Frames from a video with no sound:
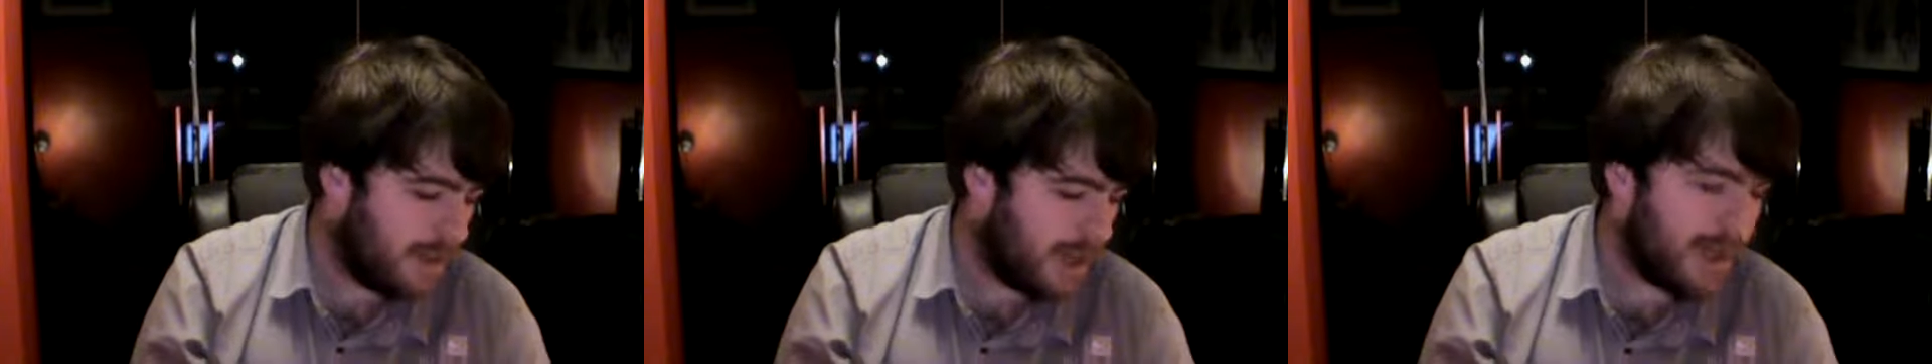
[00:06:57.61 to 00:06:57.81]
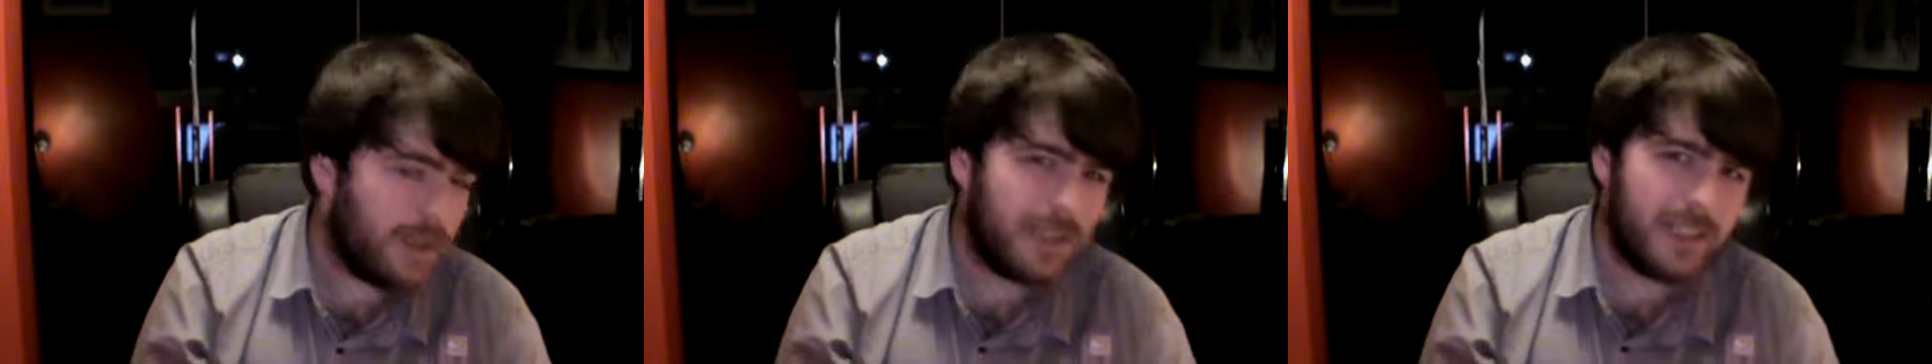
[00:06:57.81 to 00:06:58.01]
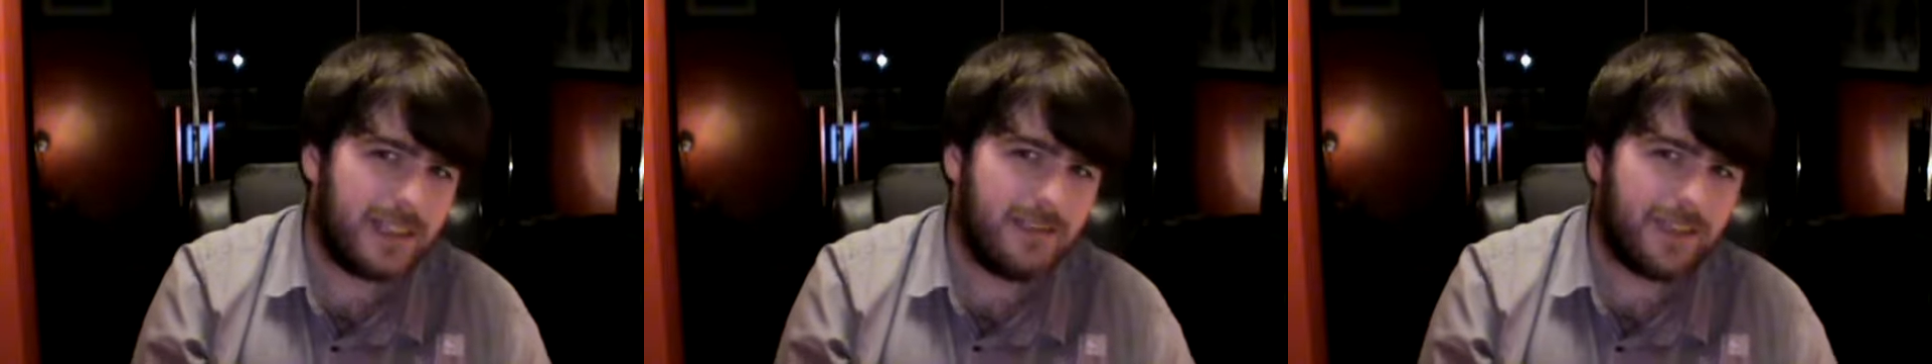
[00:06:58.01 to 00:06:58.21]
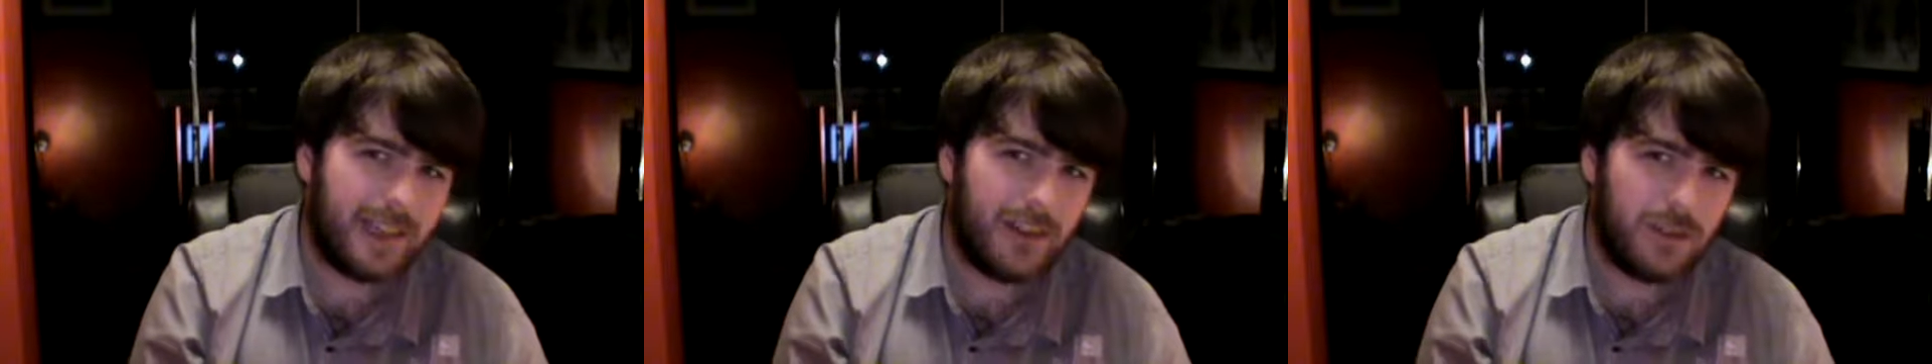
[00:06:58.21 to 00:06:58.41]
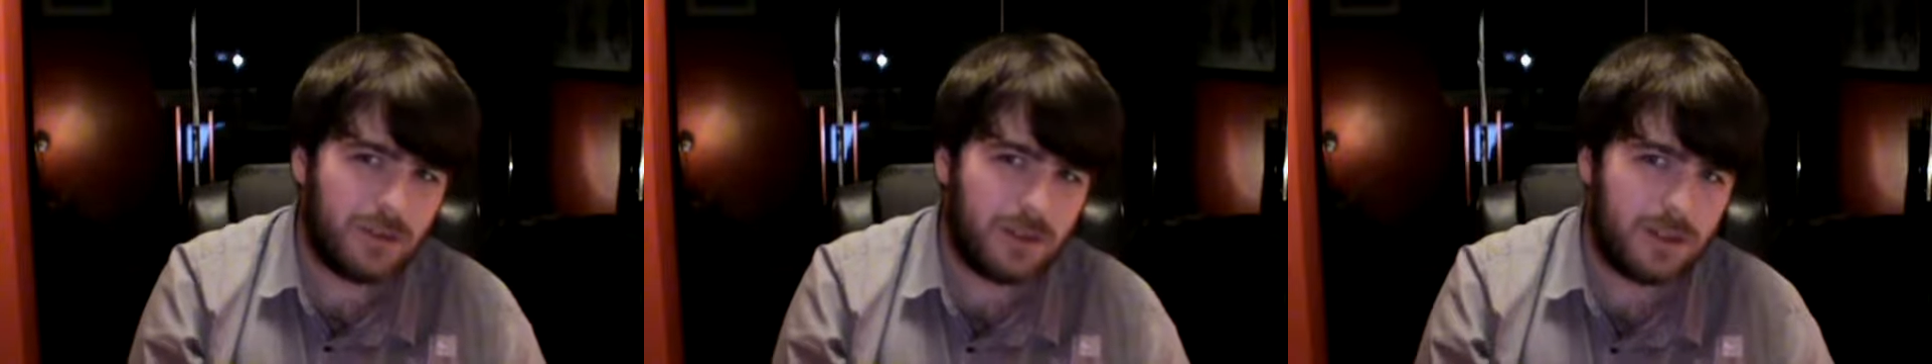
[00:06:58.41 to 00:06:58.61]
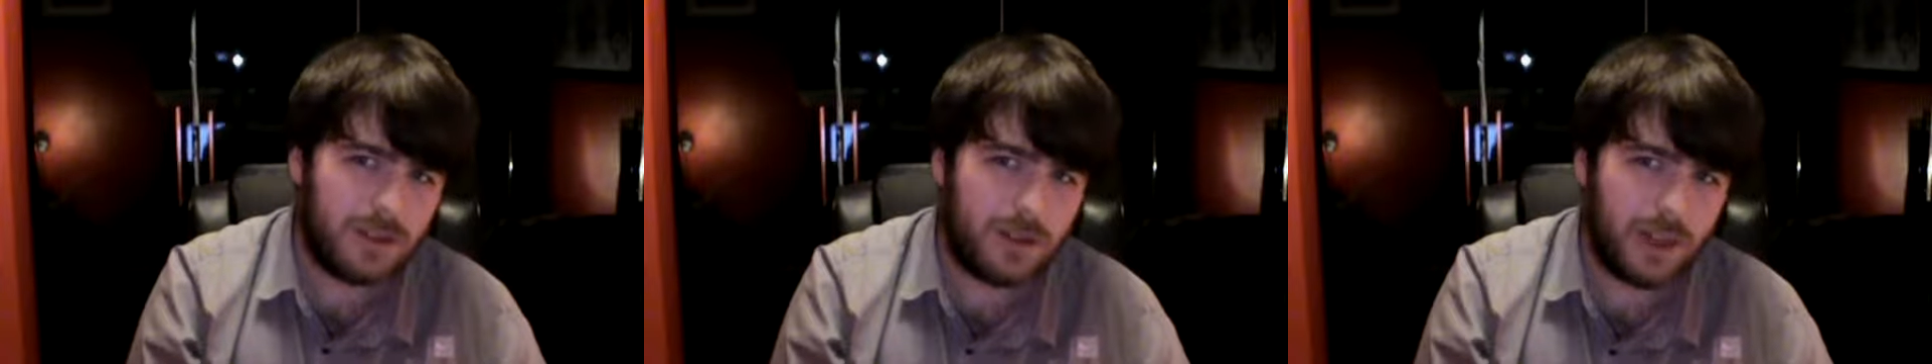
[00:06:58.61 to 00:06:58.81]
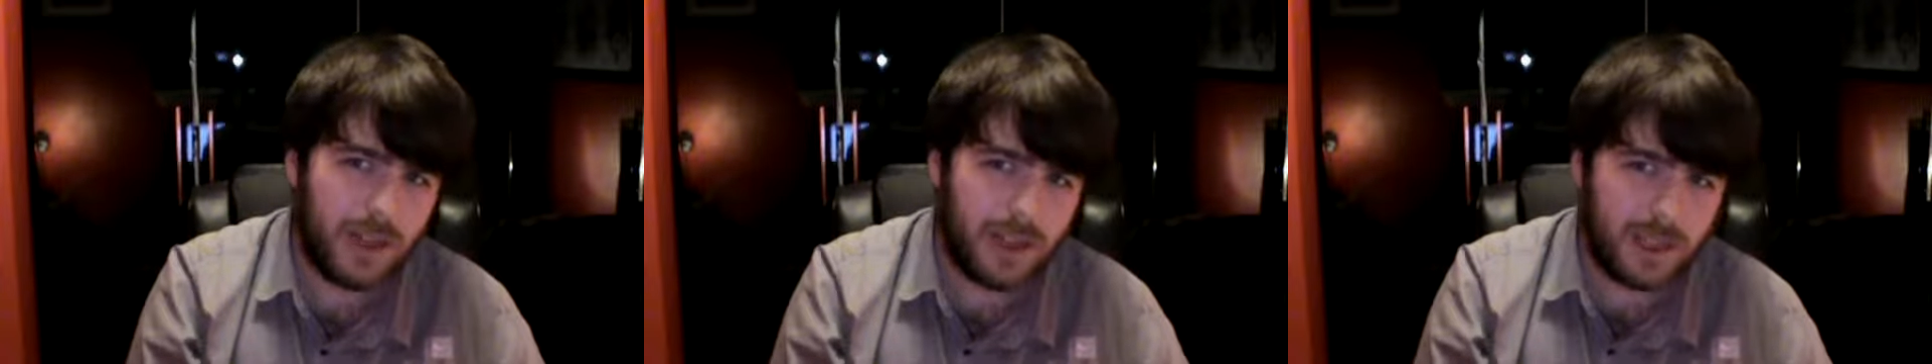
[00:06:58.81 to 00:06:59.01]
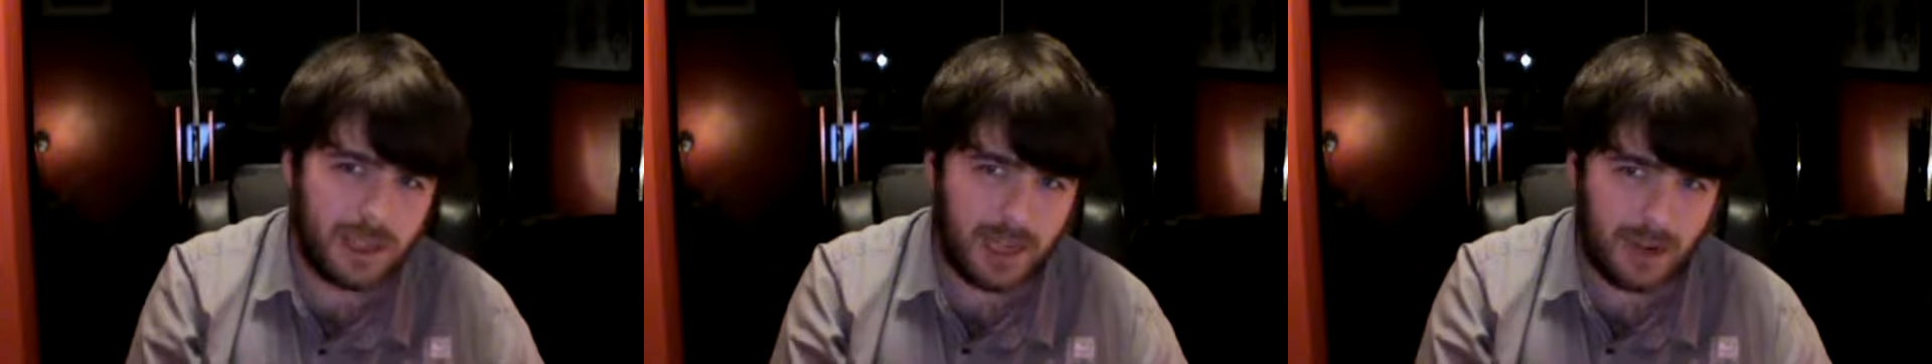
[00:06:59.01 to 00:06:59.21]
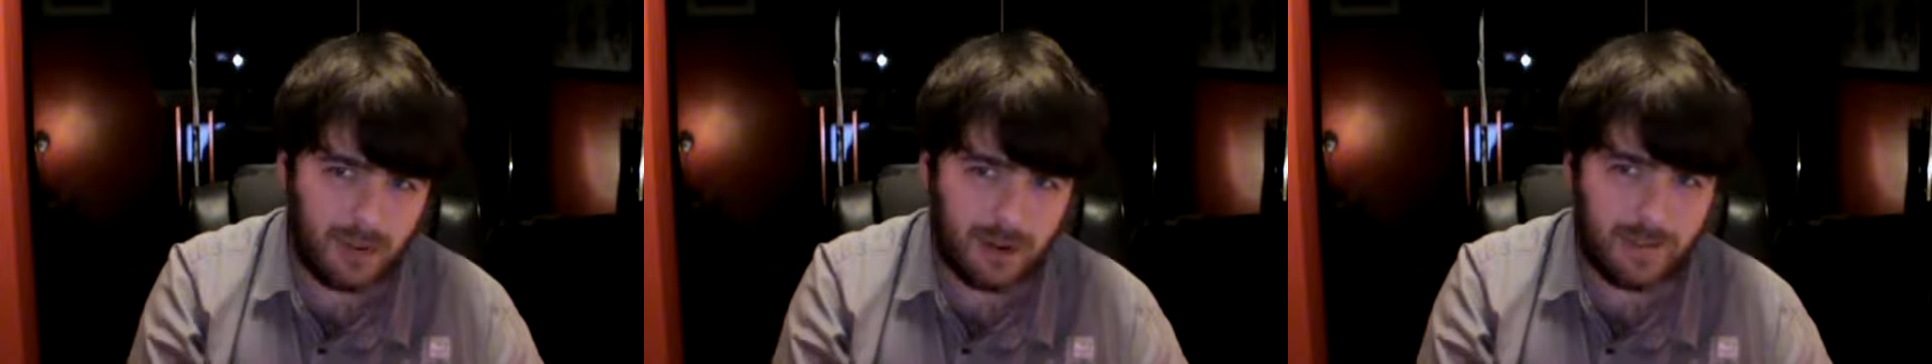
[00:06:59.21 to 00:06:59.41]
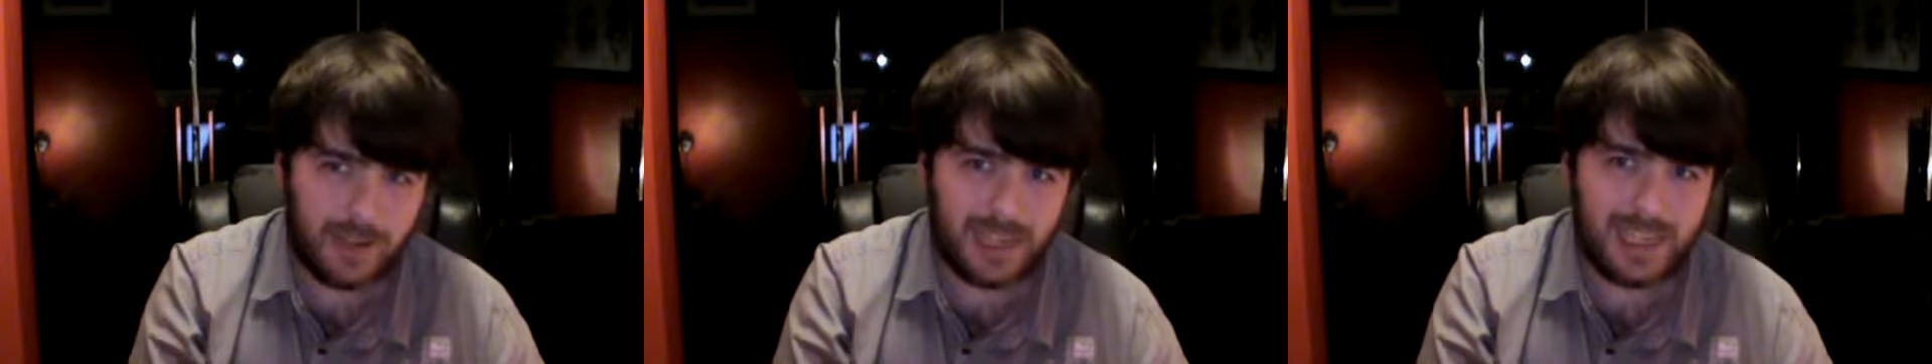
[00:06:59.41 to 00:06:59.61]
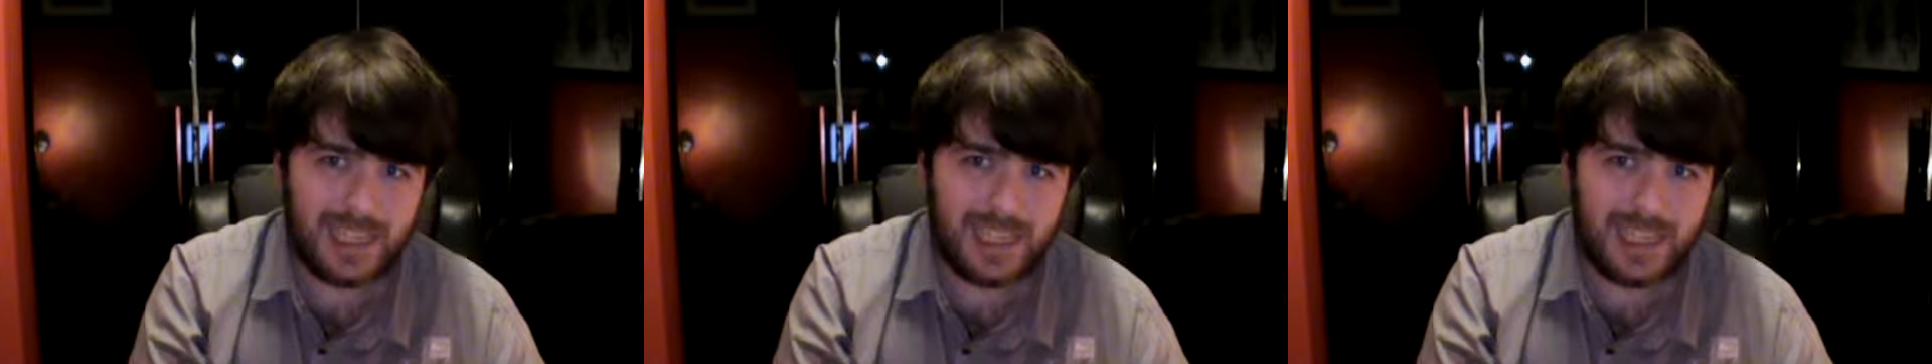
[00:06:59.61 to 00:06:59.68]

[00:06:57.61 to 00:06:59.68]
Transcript: Interesting thing though, however,